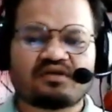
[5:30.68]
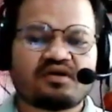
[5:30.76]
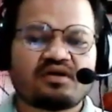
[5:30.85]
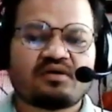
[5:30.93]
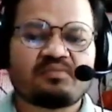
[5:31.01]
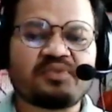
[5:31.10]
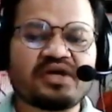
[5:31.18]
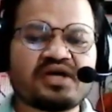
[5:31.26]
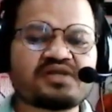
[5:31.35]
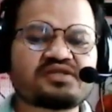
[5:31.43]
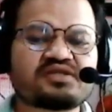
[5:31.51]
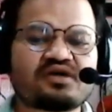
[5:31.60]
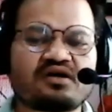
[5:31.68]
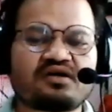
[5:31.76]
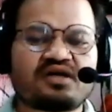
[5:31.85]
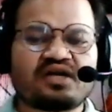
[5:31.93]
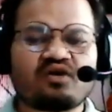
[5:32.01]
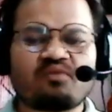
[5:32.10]
Based on
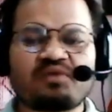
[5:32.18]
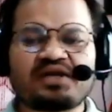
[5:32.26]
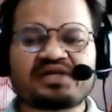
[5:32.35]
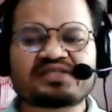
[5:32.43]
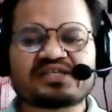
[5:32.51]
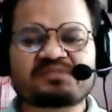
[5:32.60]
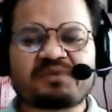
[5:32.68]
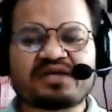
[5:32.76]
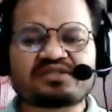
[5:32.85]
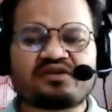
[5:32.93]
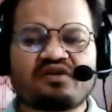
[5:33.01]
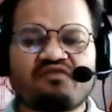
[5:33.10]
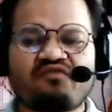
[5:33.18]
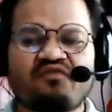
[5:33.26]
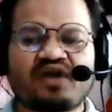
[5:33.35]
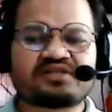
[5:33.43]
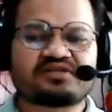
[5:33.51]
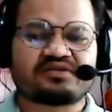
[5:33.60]
anomalous expansion of
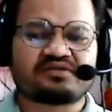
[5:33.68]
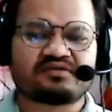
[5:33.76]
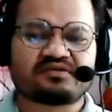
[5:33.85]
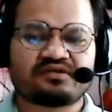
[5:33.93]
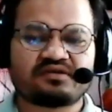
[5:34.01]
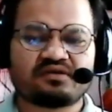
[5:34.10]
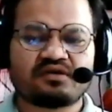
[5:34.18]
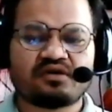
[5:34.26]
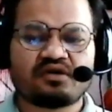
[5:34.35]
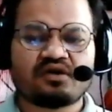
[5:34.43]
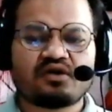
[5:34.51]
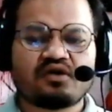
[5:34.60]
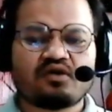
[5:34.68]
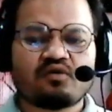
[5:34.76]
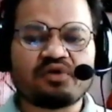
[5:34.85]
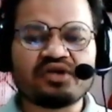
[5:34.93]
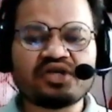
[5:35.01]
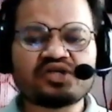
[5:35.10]
water,
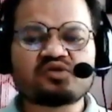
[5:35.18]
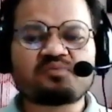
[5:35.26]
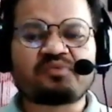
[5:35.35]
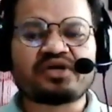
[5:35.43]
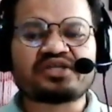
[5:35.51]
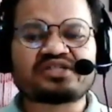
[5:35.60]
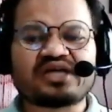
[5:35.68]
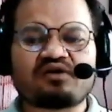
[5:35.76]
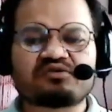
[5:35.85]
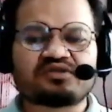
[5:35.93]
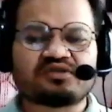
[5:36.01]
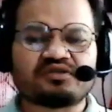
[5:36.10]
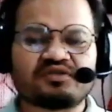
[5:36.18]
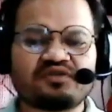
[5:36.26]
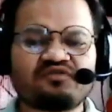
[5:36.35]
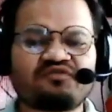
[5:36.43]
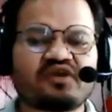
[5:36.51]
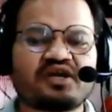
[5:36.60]
we need to point out
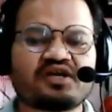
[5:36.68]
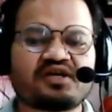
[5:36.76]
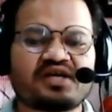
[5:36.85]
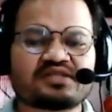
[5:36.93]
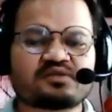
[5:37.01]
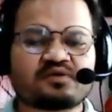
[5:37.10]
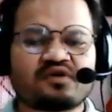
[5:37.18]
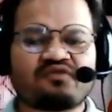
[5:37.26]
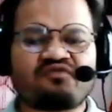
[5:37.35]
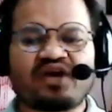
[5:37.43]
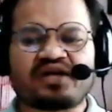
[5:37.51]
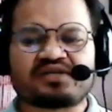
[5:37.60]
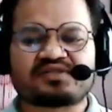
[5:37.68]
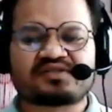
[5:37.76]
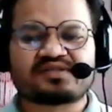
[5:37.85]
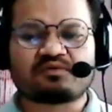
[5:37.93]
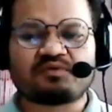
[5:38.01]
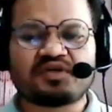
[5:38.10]
different natural facts
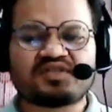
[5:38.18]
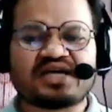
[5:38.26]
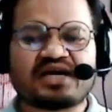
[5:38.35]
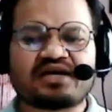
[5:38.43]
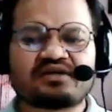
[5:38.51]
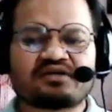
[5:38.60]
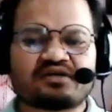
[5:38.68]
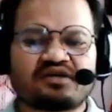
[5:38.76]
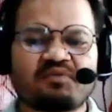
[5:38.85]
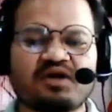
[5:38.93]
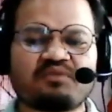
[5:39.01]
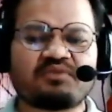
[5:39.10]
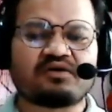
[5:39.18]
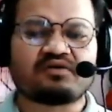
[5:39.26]
which are given below.